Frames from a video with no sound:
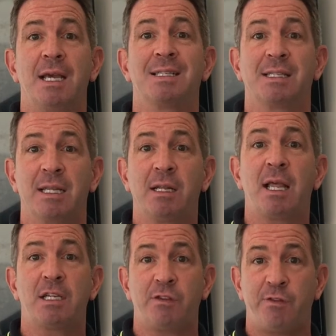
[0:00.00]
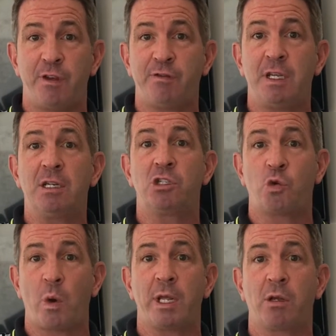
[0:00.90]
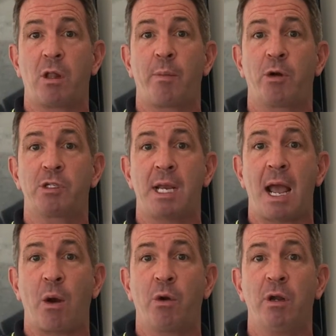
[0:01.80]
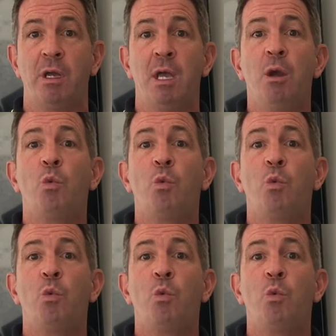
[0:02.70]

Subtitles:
as little as 15 to 20 kilometers an hour,